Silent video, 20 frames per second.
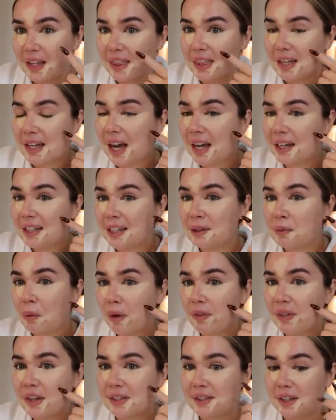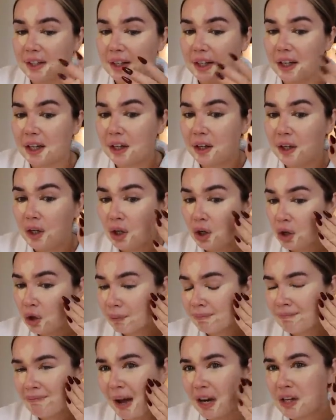I think I need one that's gonna
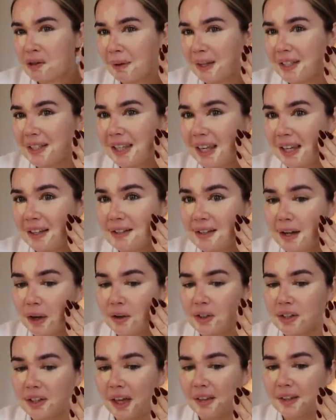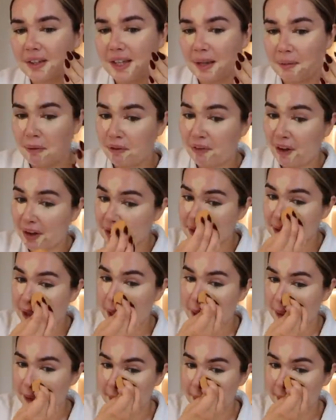match my skin tone to get the same effect as her.